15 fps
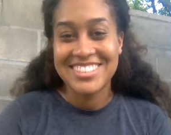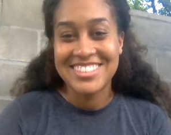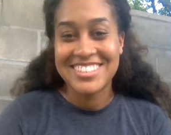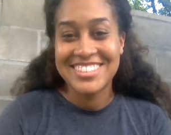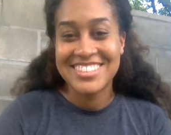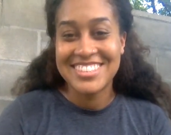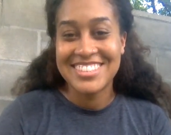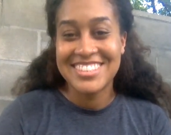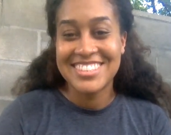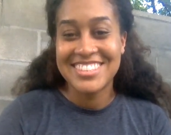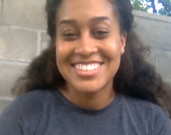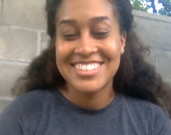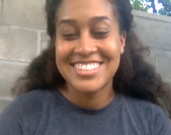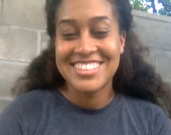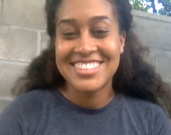
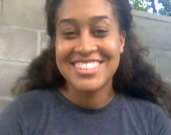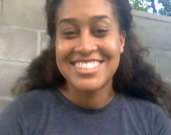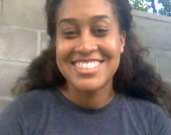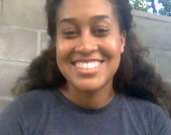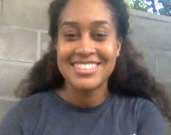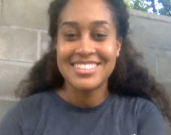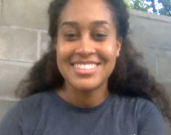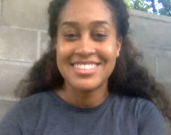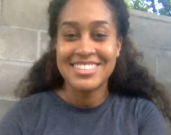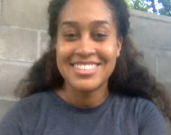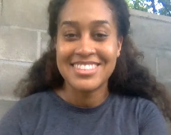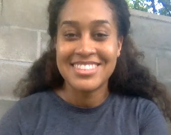No one is speaking in this clip.